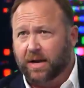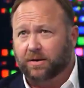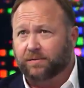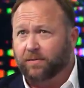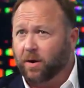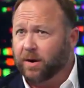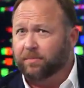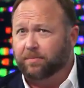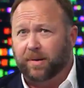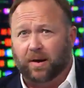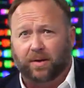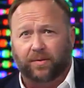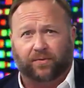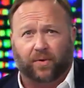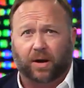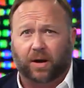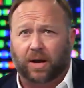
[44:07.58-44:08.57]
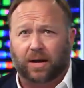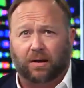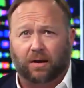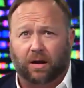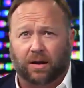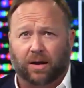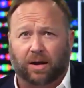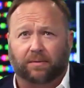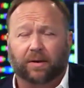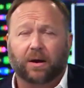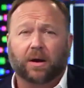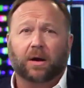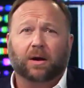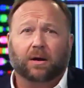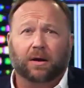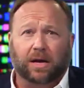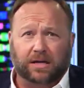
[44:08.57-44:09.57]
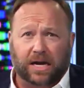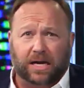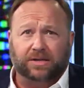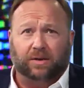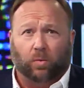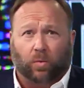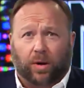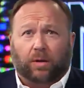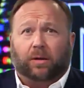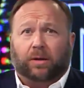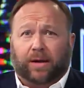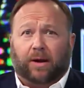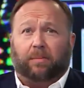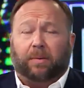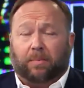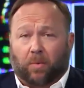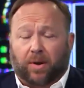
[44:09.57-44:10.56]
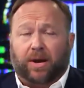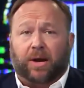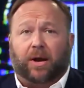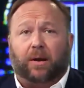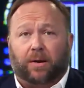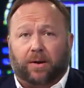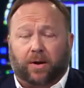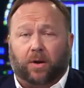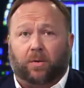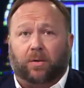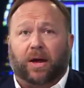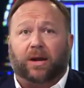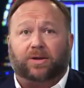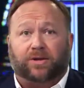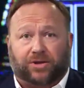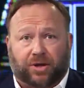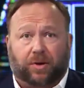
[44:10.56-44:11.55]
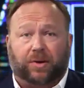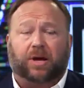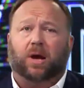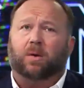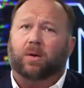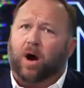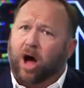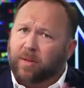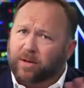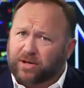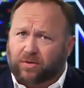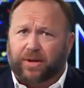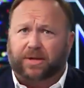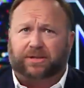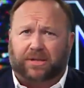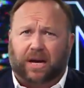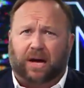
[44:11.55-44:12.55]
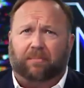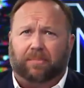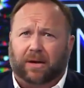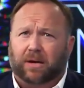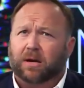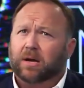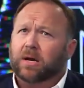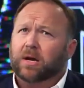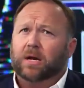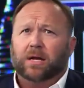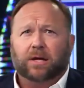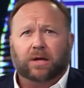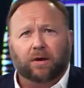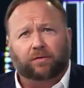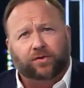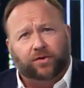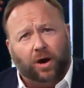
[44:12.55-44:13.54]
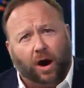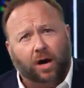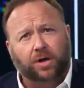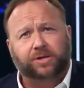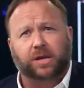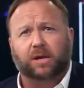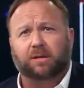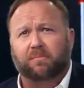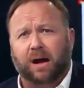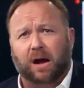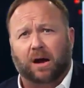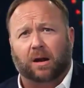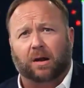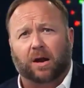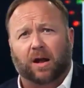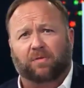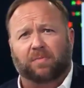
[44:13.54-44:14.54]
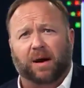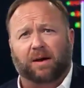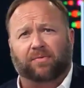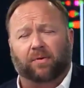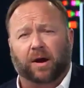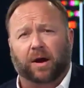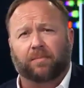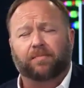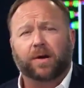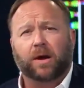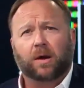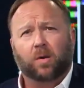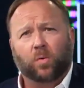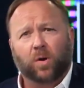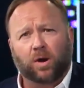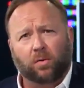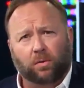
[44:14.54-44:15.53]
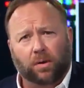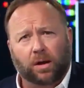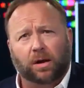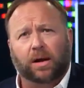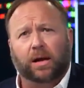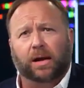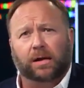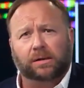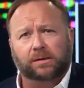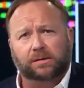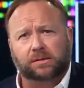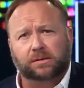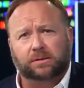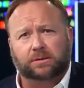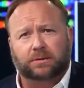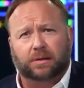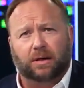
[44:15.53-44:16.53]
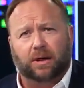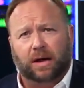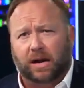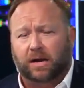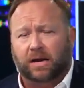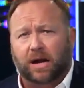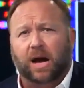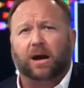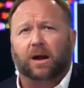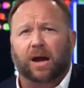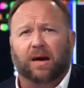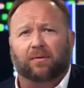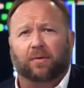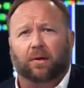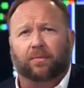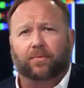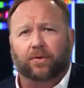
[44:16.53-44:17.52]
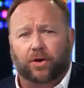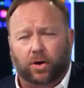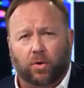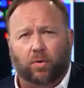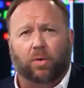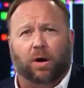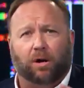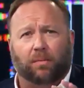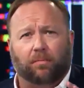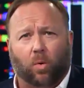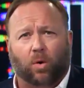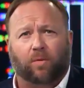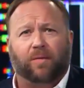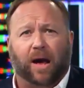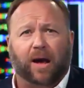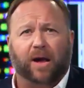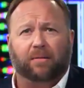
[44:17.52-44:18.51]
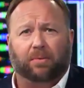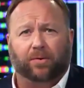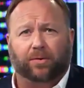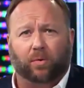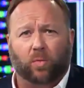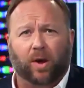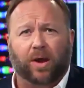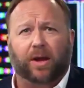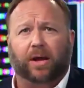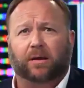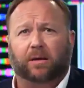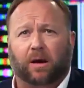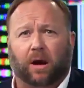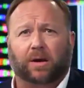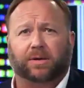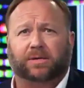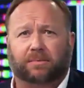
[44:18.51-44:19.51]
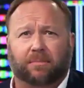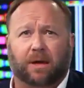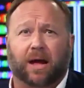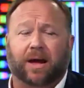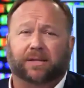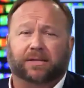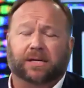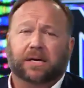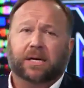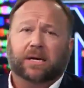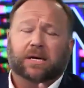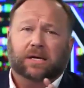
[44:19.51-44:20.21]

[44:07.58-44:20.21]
And you've already been on the front line long enough. As a real leader, people want to hear you in a studio, on the street some, but you've charged into battle enough, my friend. We really, at a gut level, you are more valuable to winning the hearts and minds